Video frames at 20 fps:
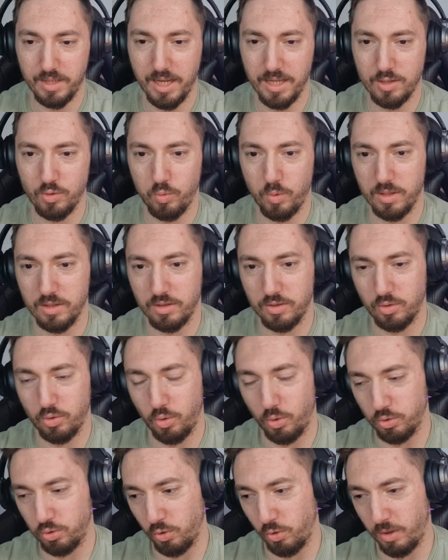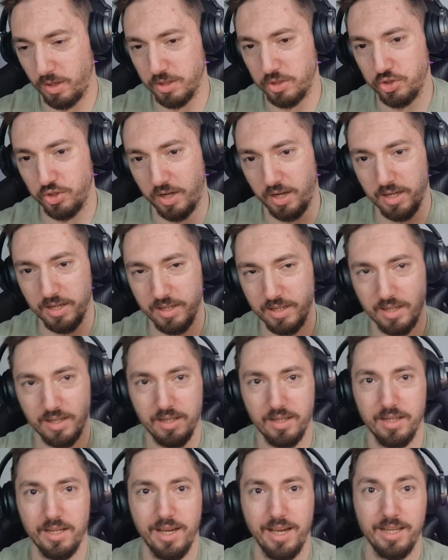That's what Kotoha-chan
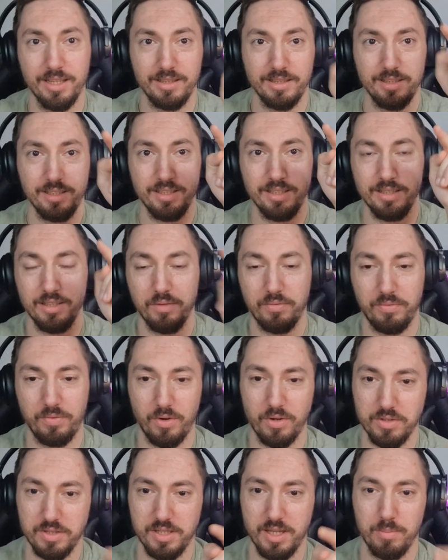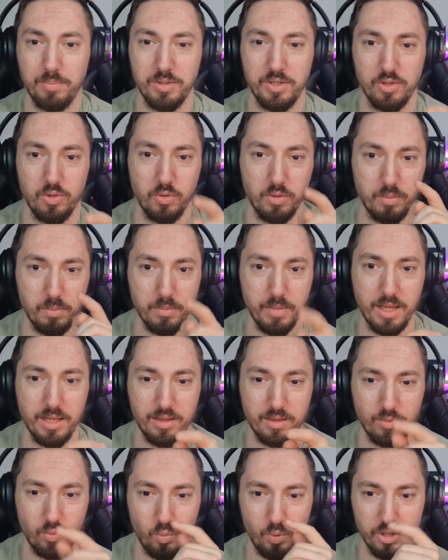in the first episode
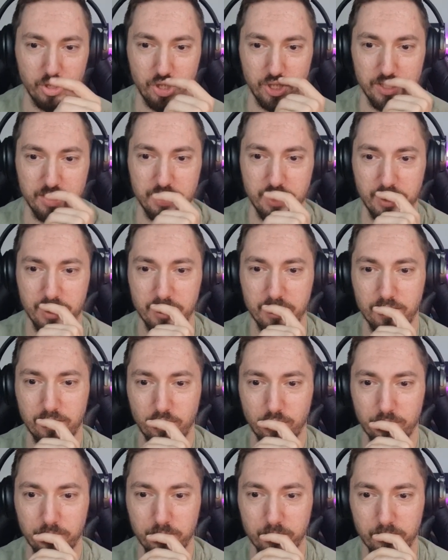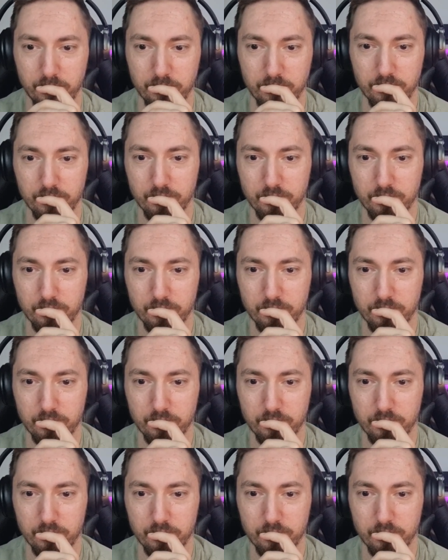meant when she said it to him.